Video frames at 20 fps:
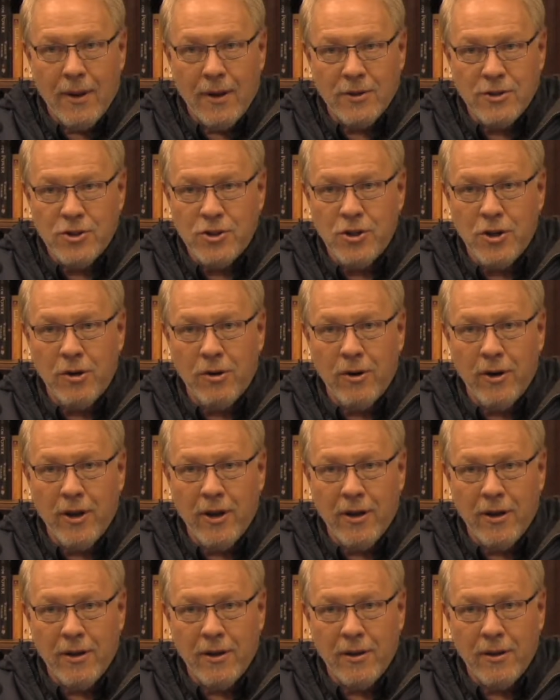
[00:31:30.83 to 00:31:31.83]

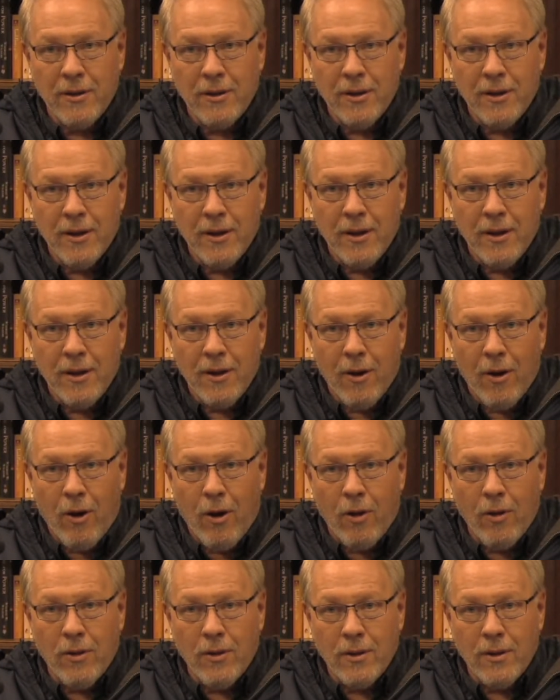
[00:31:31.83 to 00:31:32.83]
Assyria,
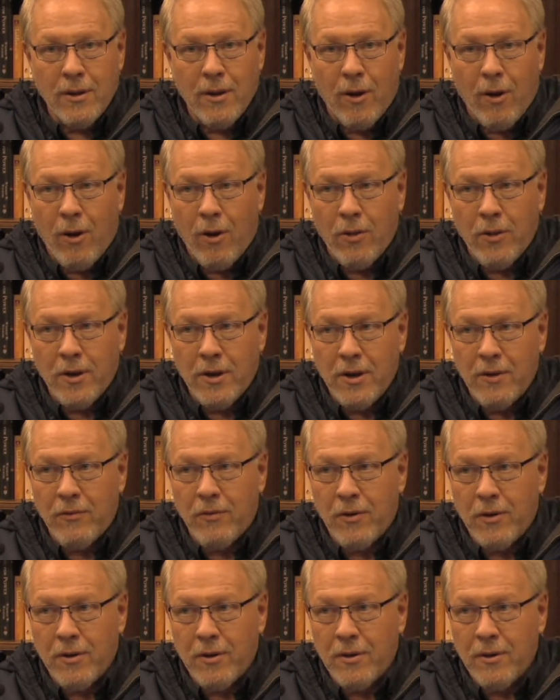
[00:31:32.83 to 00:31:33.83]
all the
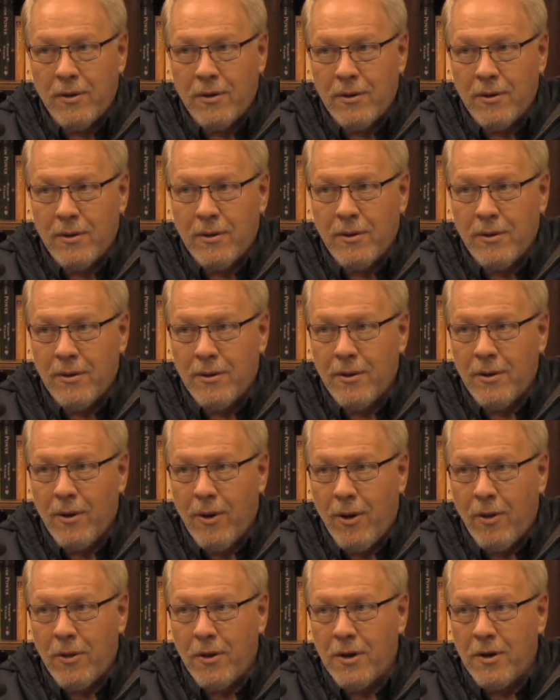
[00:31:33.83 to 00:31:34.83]
different
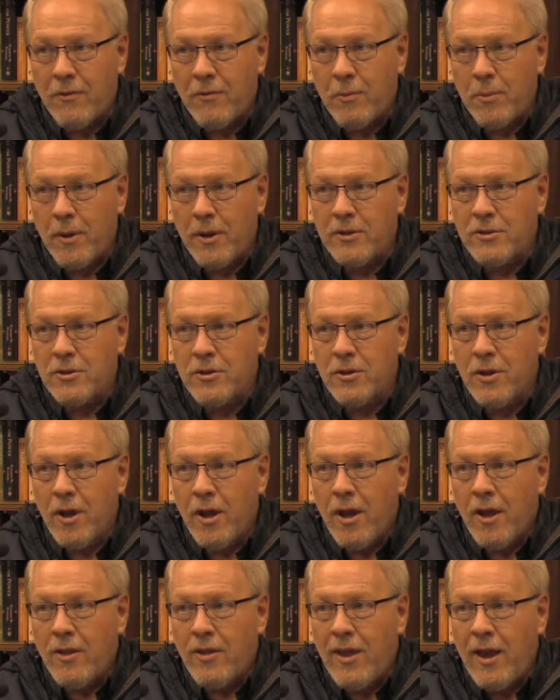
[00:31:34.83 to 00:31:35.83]
places.
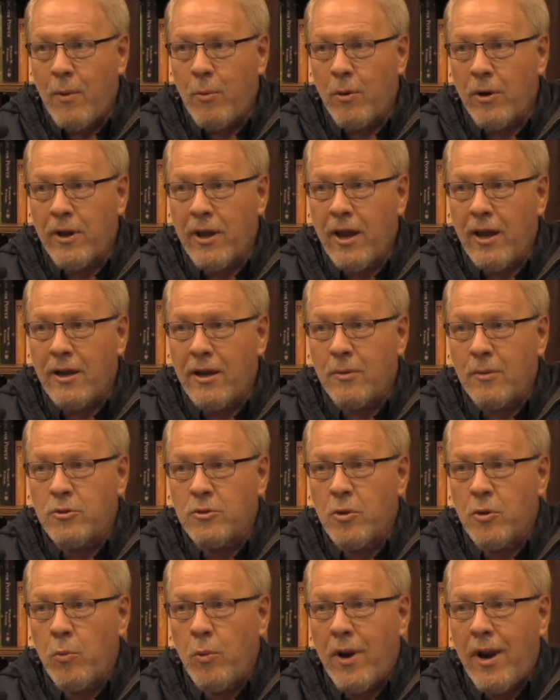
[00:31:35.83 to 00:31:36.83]
They were kingdoms
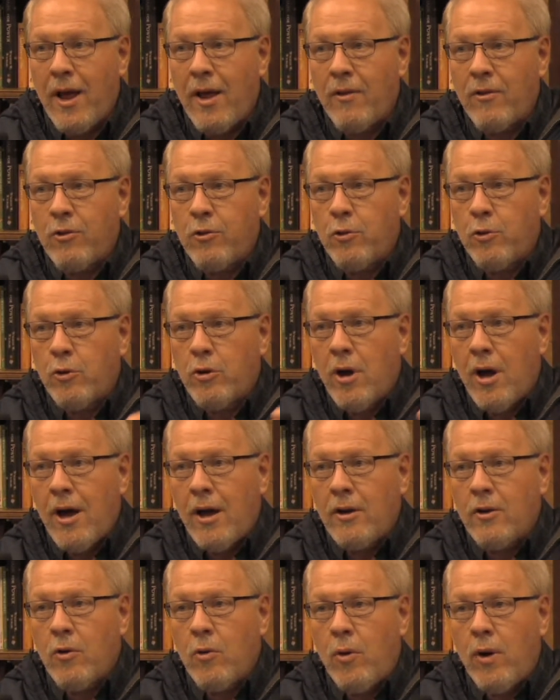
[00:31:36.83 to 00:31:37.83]
that went out through
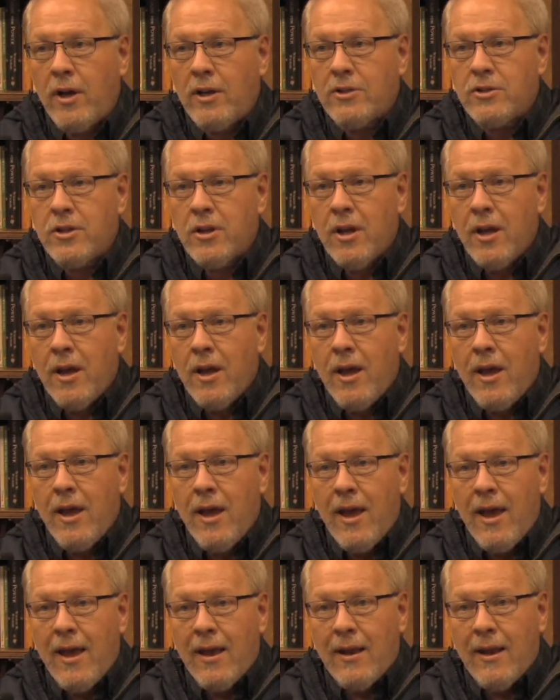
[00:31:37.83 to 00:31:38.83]
conquest
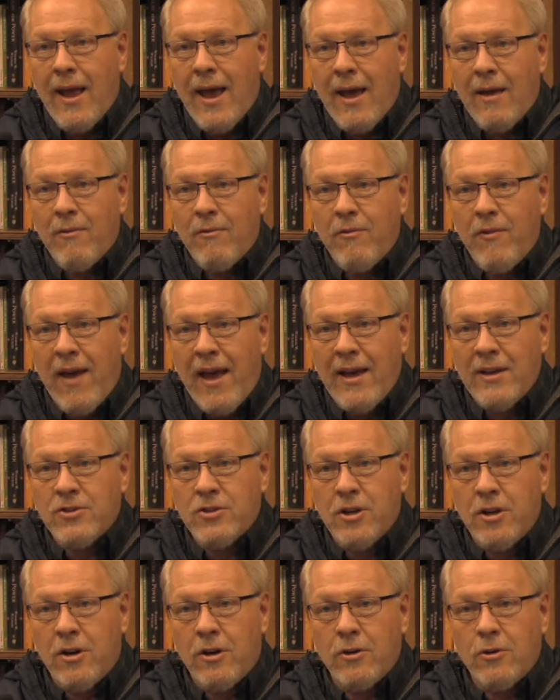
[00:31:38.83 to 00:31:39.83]
and had
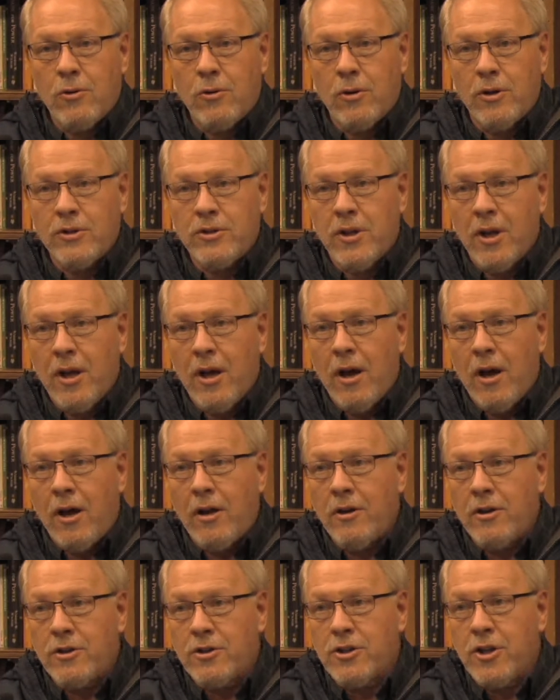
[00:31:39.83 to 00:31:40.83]
vast territories.
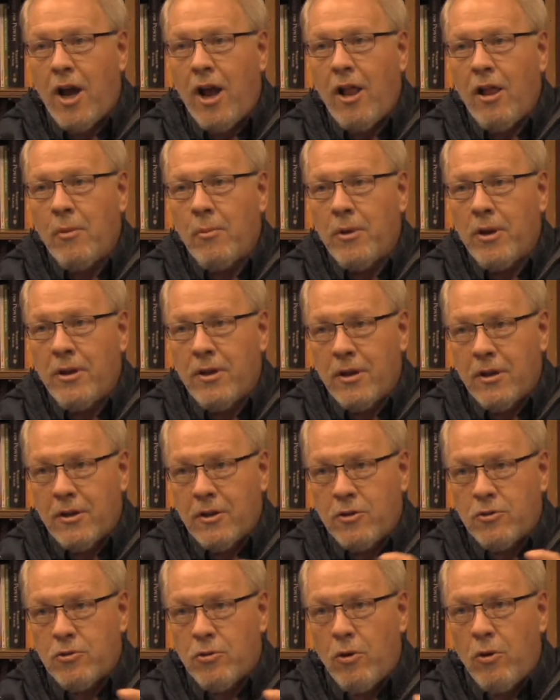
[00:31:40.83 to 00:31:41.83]
Under Solomon, the
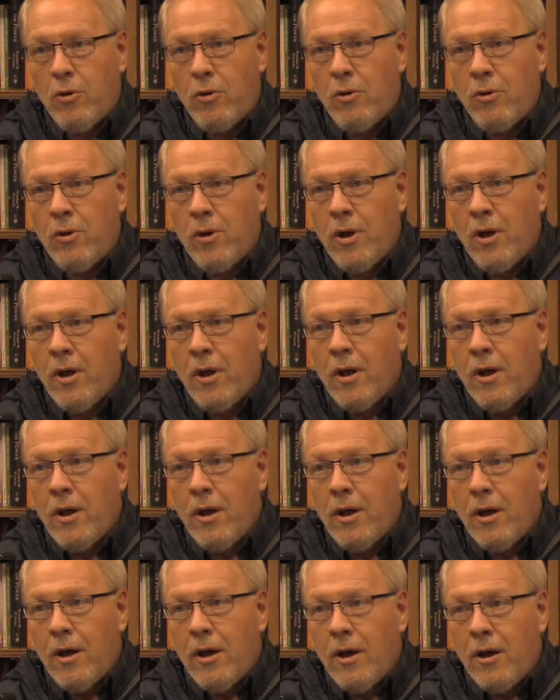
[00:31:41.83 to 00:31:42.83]
control
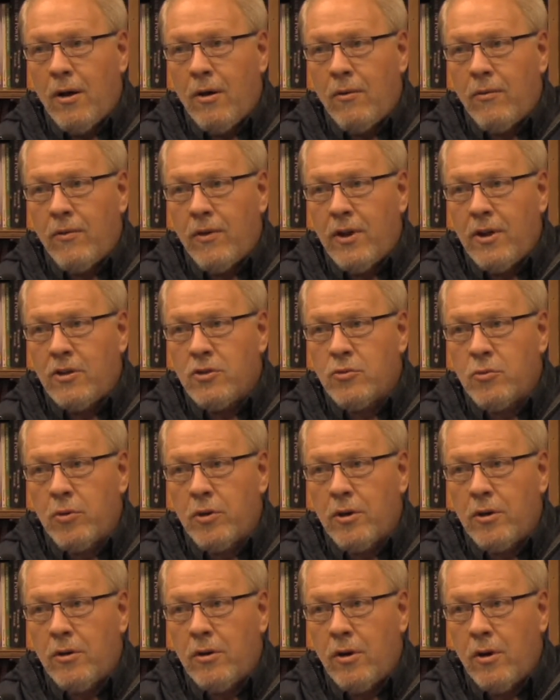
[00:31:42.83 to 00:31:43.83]
of
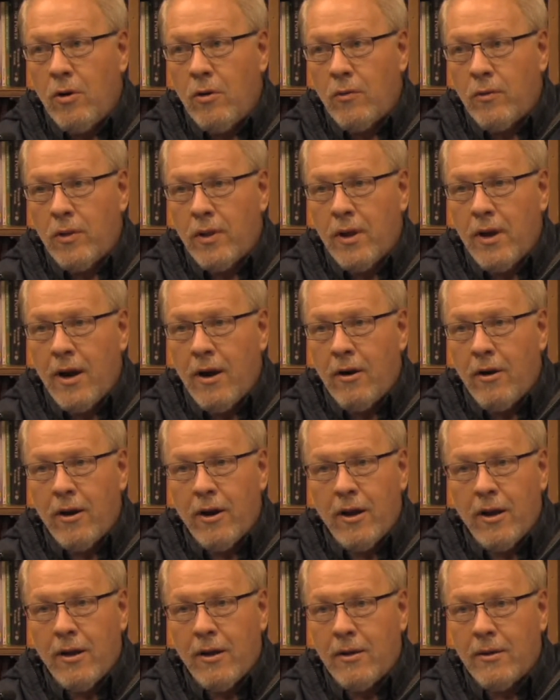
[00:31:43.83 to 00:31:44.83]
Israel over the
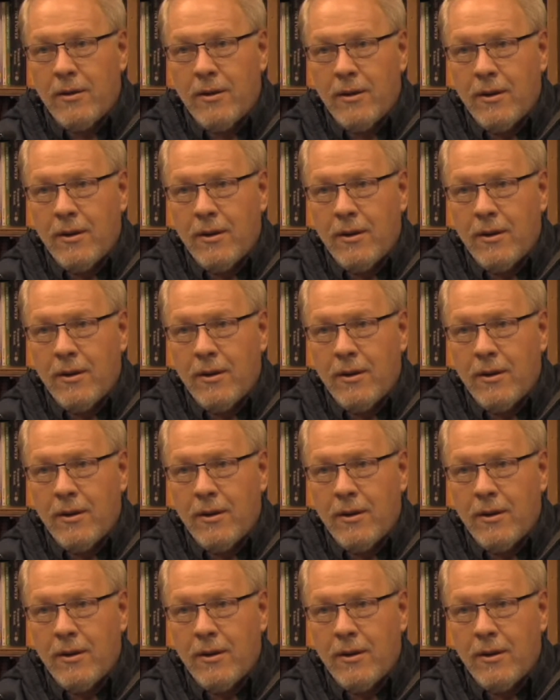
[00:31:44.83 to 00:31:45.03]
area